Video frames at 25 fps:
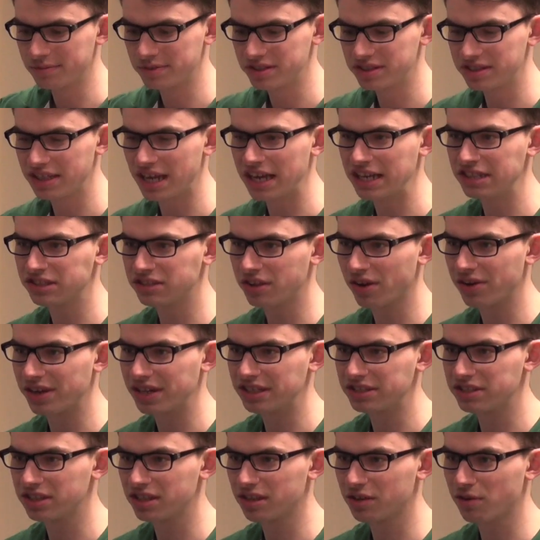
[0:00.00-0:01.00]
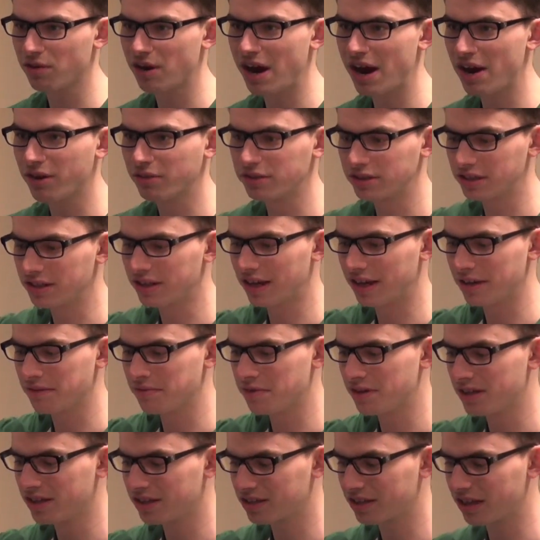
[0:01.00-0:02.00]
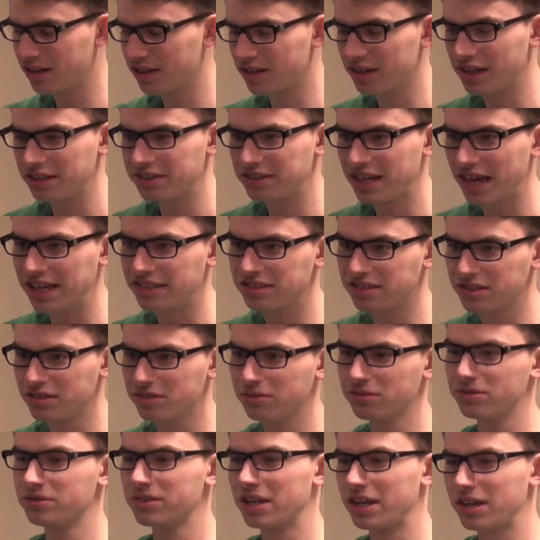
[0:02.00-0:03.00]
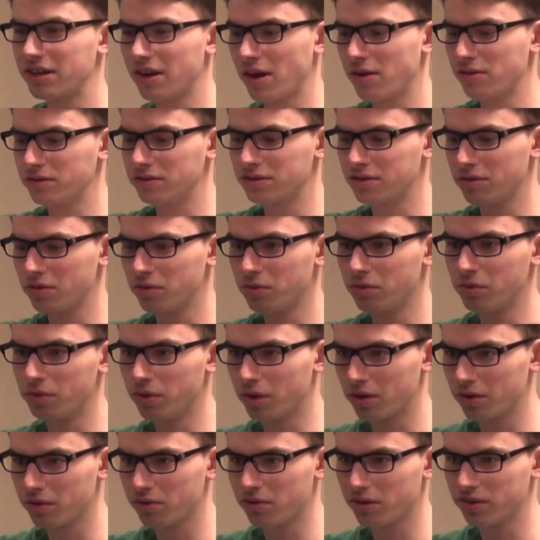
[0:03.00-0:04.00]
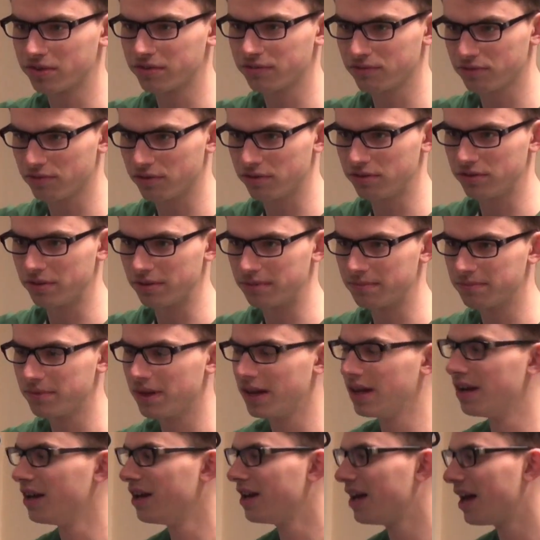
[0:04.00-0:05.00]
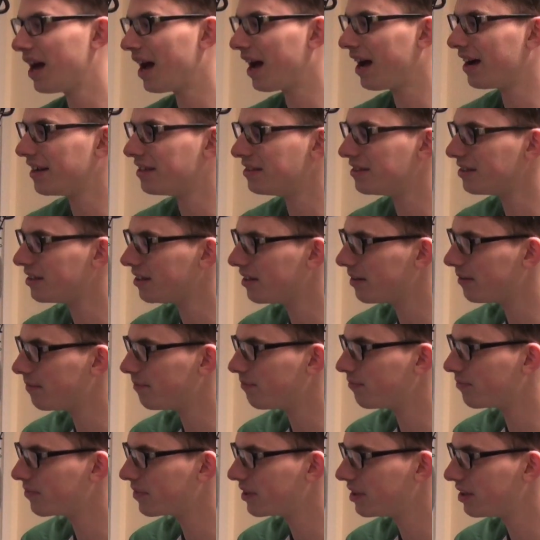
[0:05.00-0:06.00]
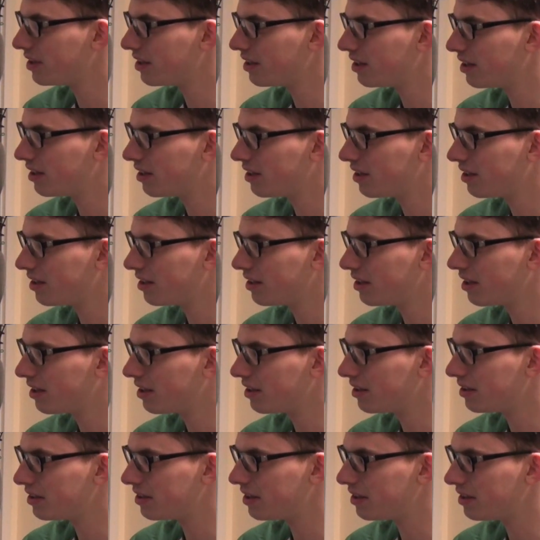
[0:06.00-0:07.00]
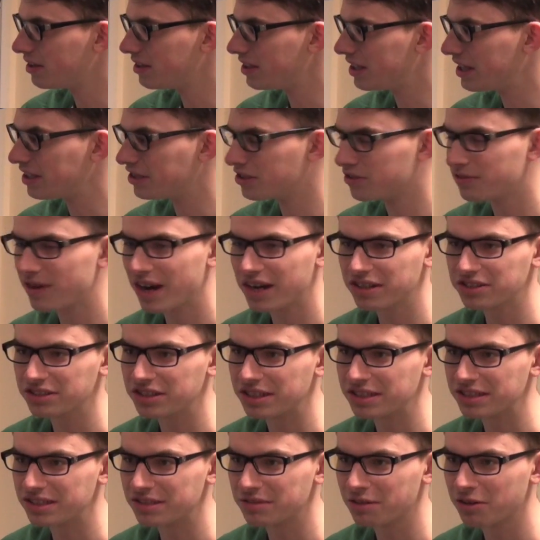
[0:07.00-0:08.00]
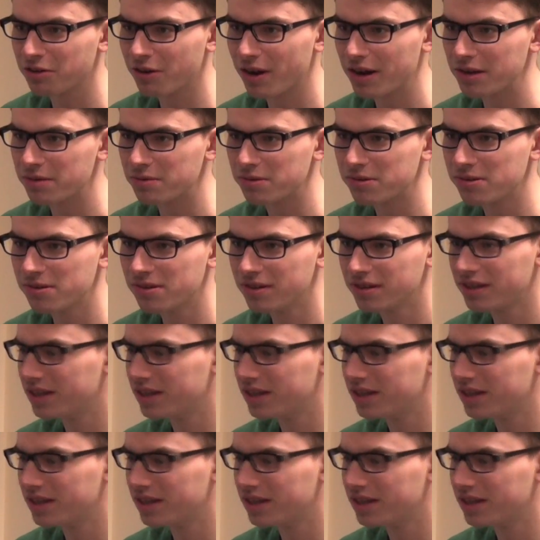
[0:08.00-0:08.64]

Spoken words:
stage going into the crowd, and like kind of like tentacles like goes all across through them. Yeah. And the interaction is incredible,